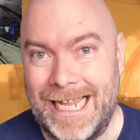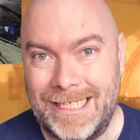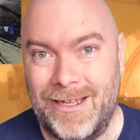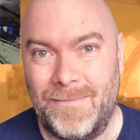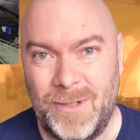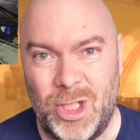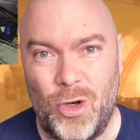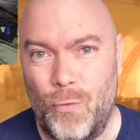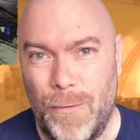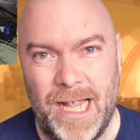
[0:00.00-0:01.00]
end up
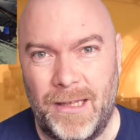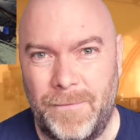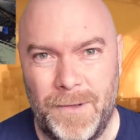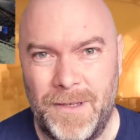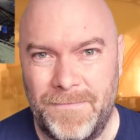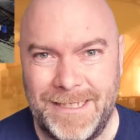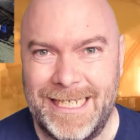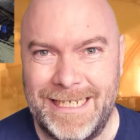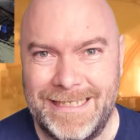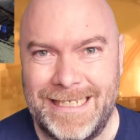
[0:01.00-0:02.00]
so well for them,
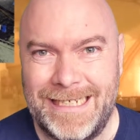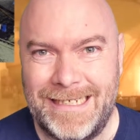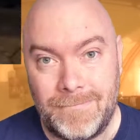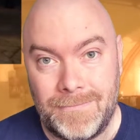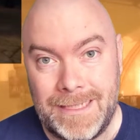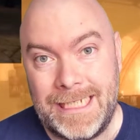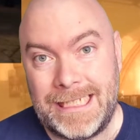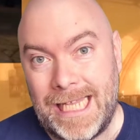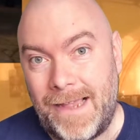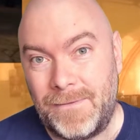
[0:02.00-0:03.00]
did it?
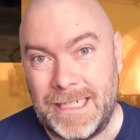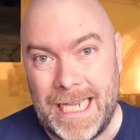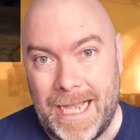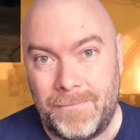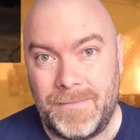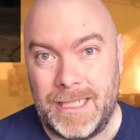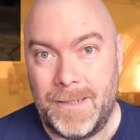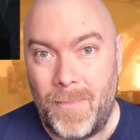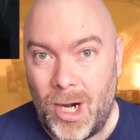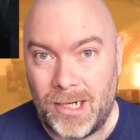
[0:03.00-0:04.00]
This left a gap in the
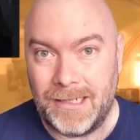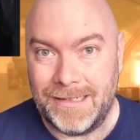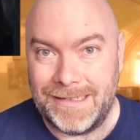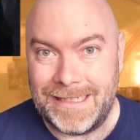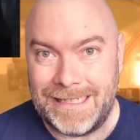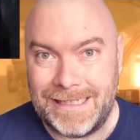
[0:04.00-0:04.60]
market,